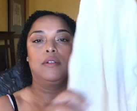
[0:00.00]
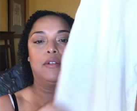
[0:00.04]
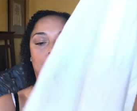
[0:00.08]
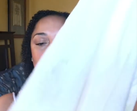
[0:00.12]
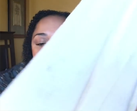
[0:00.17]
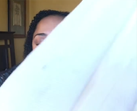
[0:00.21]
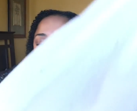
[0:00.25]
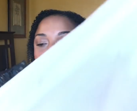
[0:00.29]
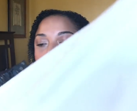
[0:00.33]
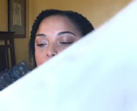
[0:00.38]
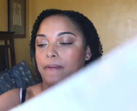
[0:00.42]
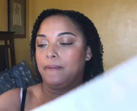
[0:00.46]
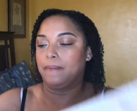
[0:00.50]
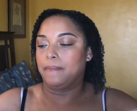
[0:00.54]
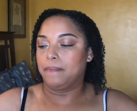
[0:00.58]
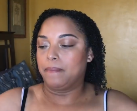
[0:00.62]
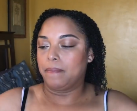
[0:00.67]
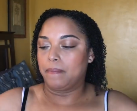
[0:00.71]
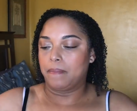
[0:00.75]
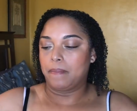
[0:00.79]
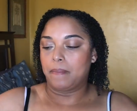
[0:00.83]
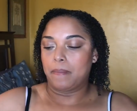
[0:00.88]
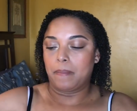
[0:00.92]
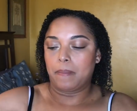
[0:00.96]

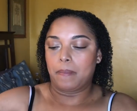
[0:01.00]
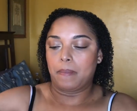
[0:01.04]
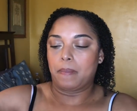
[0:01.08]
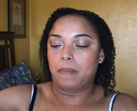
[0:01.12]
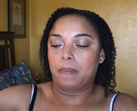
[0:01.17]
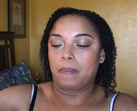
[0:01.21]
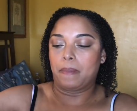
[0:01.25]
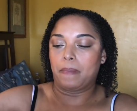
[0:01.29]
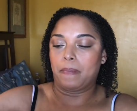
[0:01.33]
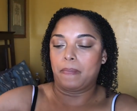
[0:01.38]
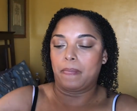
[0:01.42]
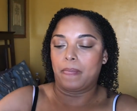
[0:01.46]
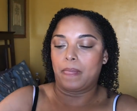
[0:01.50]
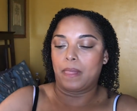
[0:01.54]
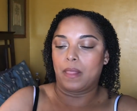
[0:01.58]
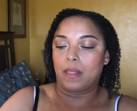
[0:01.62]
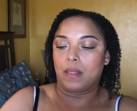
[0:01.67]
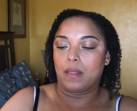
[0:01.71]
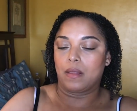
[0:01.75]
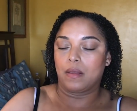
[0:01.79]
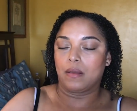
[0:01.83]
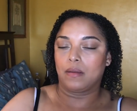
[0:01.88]
(no one is talking)